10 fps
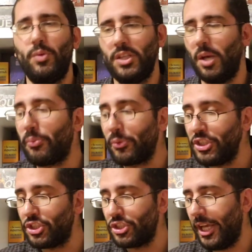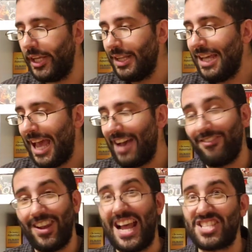really appreciate
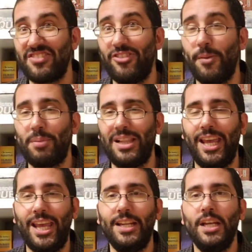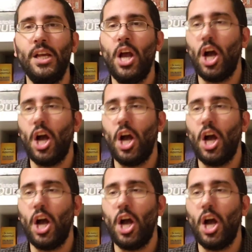have lots of fun playing.